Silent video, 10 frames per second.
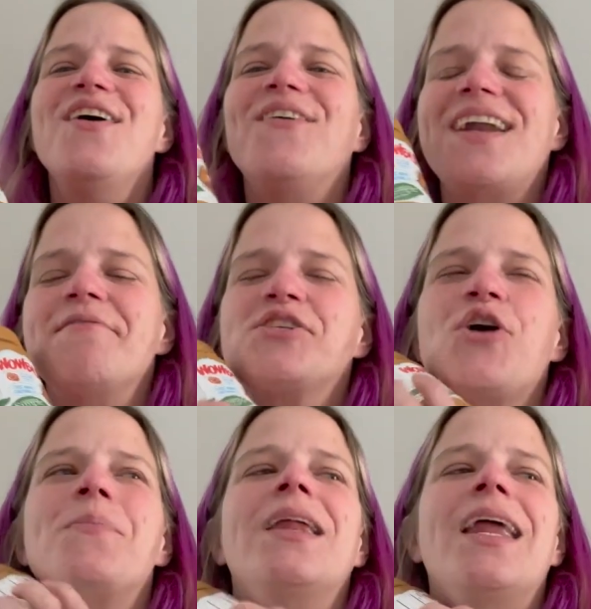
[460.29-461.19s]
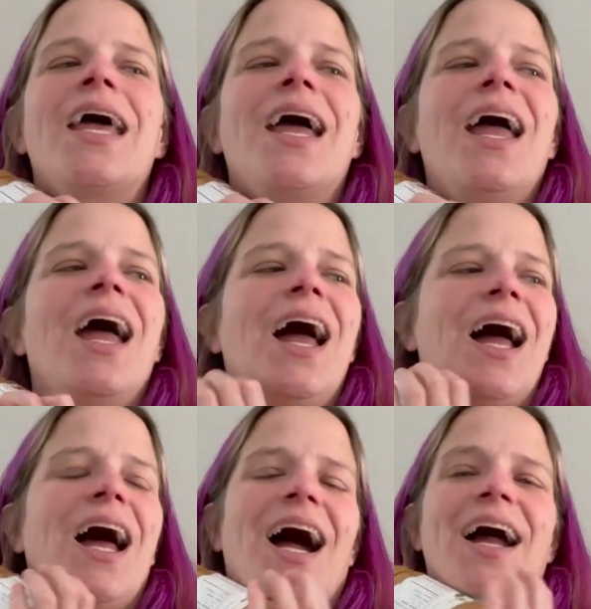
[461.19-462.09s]
When I was opening it,
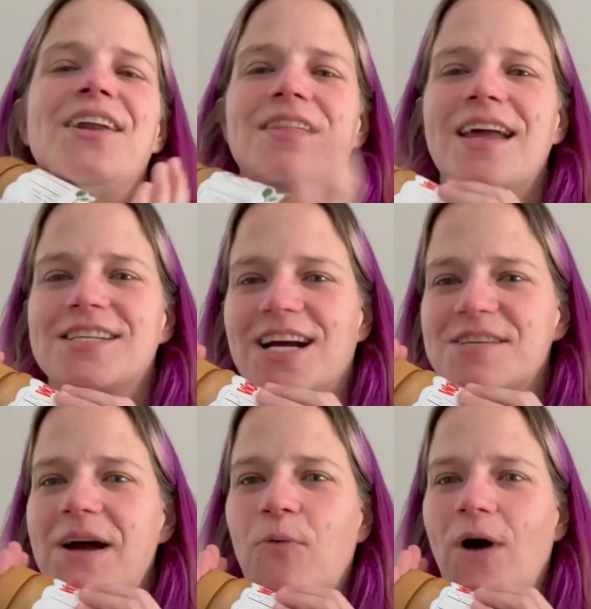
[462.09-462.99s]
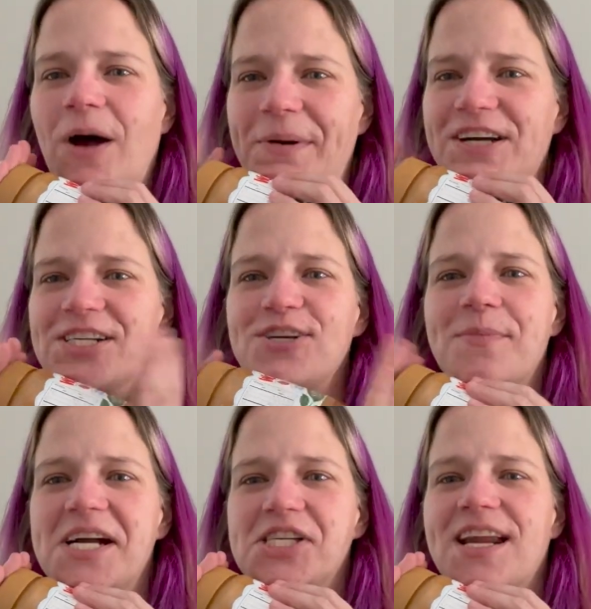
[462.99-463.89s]
I know they had talked about Wow Butter so
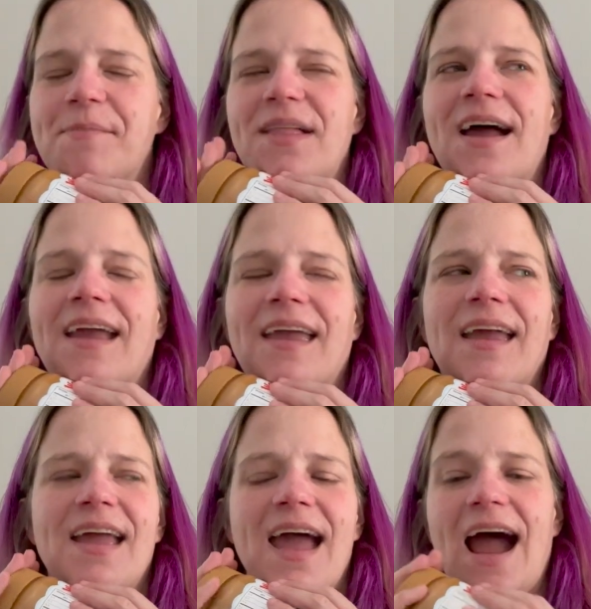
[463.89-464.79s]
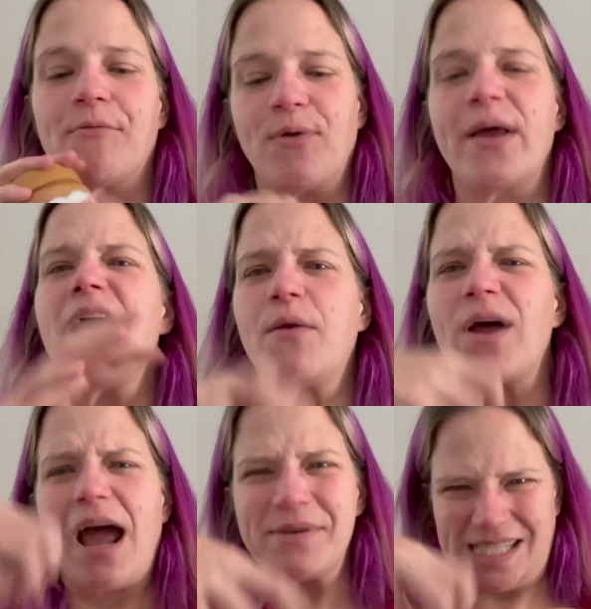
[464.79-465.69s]
much, and I'm like, and
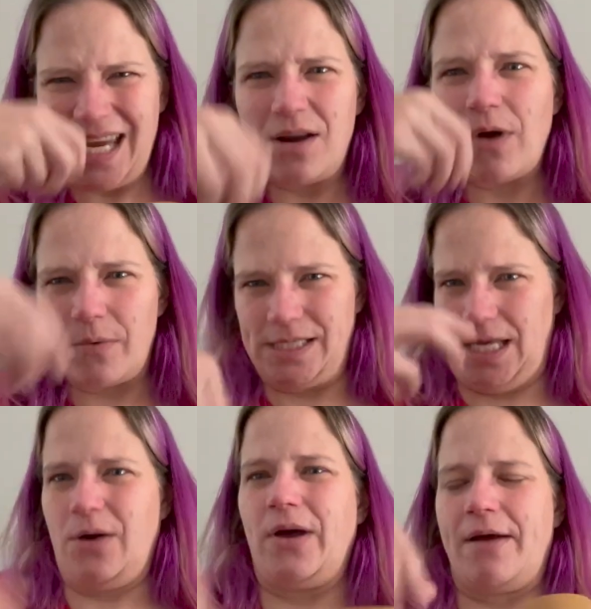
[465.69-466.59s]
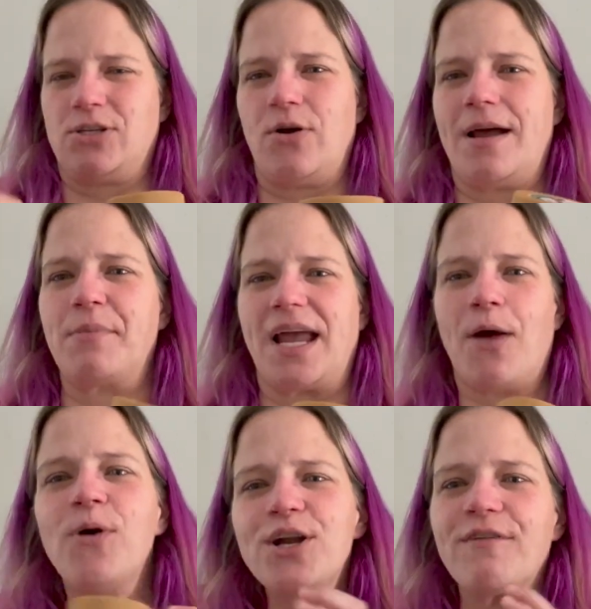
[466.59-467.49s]
when I was seeing what was in it when I was going, I'm like, I
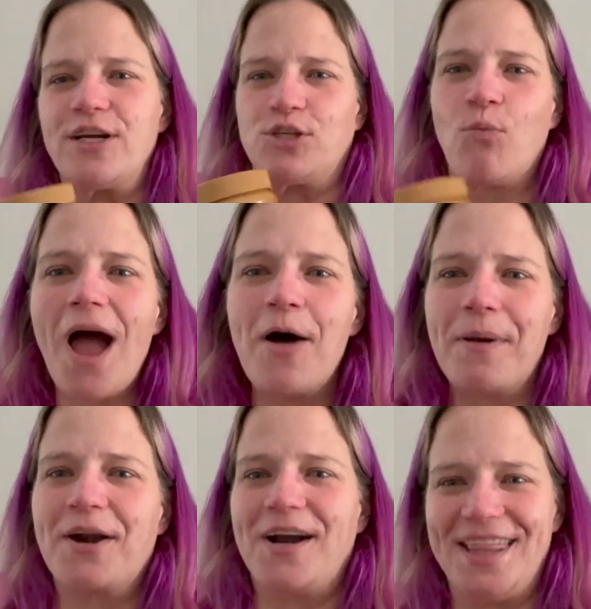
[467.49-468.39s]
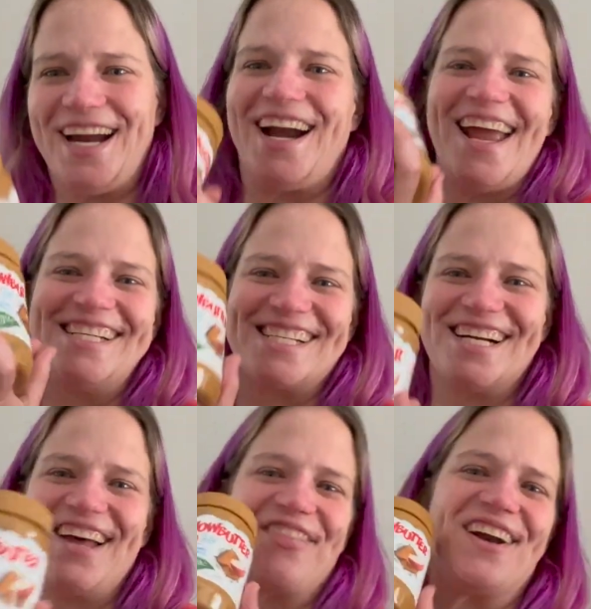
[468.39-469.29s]
wonder if there's Wow Butter in there. And sure
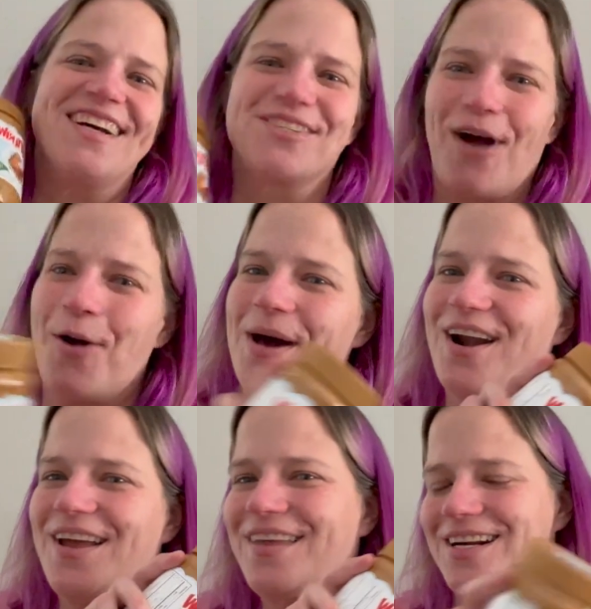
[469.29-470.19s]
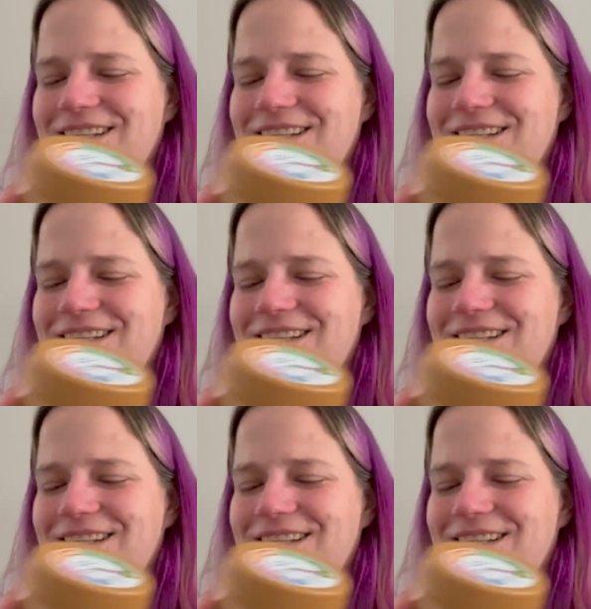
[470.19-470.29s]
enough, there is Wow Butter in there.